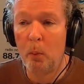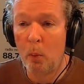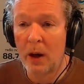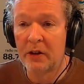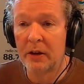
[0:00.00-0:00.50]

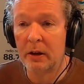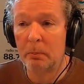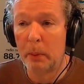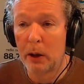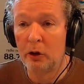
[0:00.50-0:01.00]

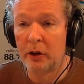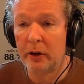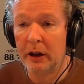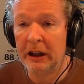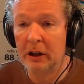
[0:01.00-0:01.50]
Western
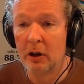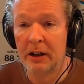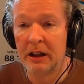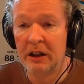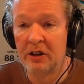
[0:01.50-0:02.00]
post the
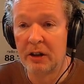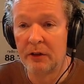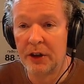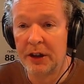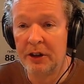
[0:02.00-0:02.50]

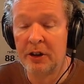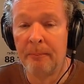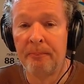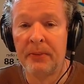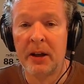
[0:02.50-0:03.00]
1970s
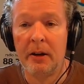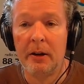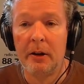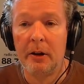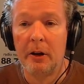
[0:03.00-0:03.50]

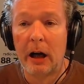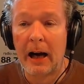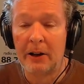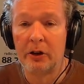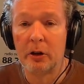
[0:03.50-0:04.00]

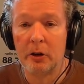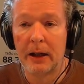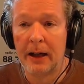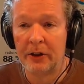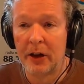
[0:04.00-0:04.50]
as good
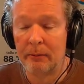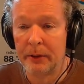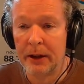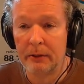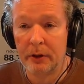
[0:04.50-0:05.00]
as
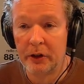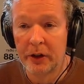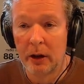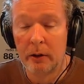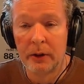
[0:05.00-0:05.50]
Unforgiven.
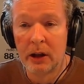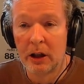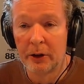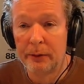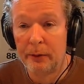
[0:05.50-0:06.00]
So over the
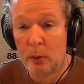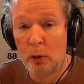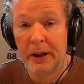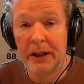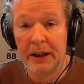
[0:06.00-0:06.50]
last
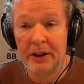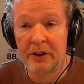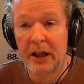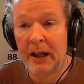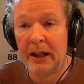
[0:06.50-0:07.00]
40
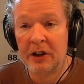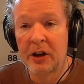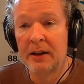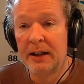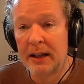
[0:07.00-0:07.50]
years, it is
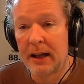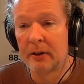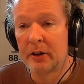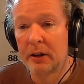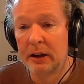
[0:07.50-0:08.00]

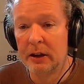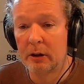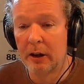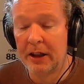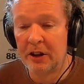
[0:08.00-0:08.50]
undoubtedly the
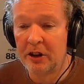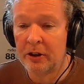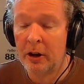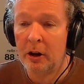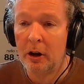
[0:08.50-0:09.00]
greatest.